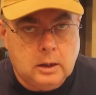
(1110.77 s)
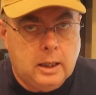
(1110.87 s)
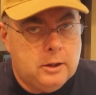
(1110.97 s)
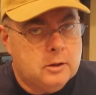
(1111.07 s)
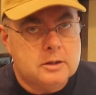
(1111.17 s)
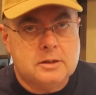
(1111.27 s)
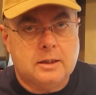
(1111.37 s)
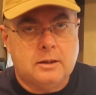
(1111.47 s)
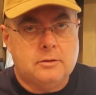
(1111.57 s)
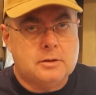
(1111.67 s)
And you can
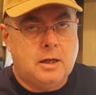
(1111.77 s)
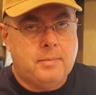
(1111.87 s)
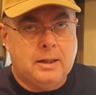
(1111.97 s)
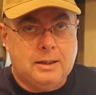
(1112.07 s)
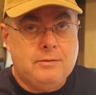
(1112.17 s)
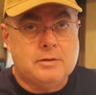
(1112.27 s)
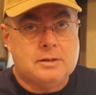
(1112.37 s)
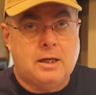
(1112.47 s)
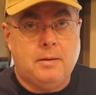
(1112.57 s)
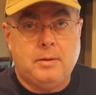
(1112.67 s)
set those up and leave it
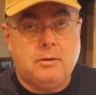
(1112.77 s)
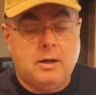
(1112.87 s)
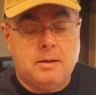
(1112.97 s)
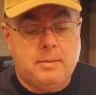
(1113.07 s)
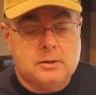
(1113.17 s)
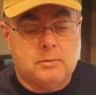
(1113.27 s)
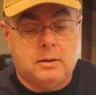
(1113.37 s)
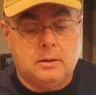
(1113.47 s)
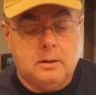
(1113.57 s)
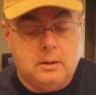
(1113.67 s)
set up. You don't have to mess
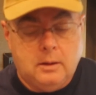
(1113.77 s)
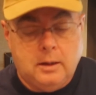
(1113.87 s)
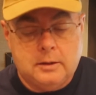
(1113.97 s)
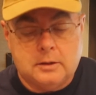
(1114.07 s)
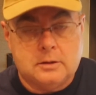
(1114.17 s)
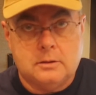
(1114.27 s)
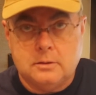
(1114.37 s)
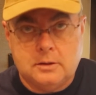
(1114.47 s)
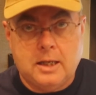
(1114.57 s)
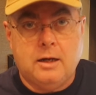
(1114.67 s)
with it. You just
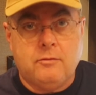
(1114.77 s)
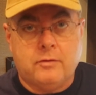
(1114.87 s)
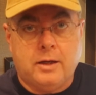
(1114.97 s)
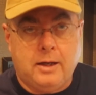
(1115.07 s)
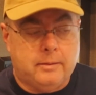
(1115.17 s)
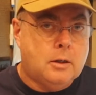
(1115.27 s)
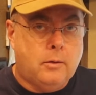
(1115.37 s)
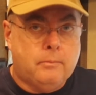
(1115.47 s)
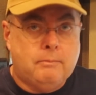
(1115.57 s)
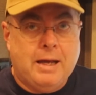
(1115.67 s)
set it and forget it.
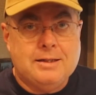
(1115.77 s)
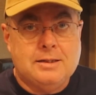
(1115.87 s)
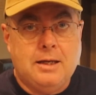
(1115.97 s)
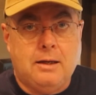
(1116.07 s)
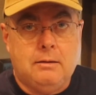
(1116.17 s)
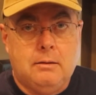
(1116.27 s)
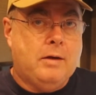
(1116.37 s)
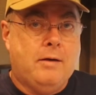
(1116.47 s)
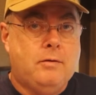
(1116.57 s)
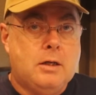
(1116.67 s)
So that's it. If
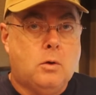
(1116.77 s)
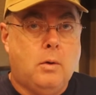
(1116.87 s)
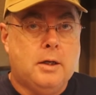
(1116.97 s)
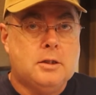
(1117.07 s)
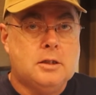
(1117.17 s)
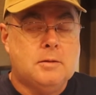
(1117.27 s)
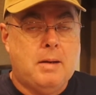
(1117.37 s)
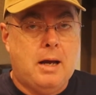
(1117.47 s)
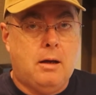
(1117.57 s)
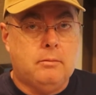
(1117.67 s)
you have any questions
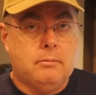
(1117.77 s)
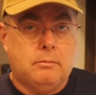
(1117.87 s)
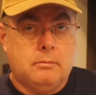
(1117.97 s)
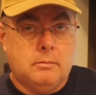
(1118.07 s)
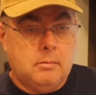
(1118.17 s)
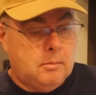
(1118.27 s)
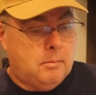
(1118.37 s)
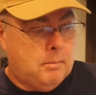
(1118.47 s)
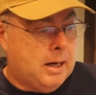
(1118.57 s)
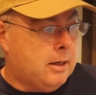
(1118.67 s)
about
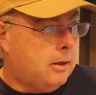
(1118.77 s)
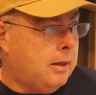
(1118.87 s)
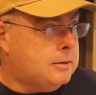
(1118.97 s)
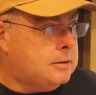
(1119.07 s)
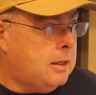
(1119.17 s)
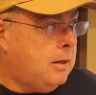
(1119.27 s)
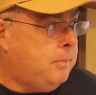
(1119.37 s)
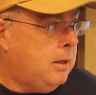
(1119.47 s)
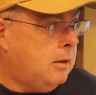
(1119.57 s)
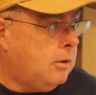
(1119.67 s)
my internet setup
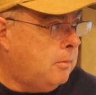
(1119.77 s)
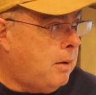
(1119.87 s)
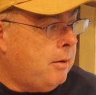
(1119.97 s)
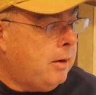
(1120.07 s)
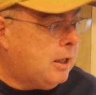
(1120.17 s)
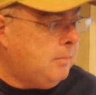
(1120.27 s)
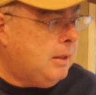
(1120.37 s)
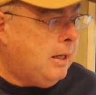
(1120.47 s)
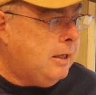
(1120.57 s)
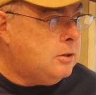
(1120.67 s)
here or my
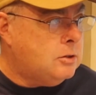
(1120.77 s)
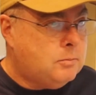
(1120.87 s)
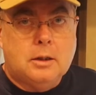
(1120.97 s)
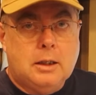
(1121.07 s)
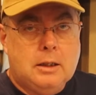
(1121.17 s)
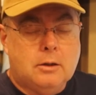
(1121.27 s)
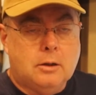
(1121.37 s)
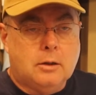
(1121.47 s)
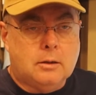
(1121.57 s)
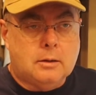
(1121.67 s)
recommendations,
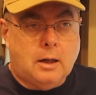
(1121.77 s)
either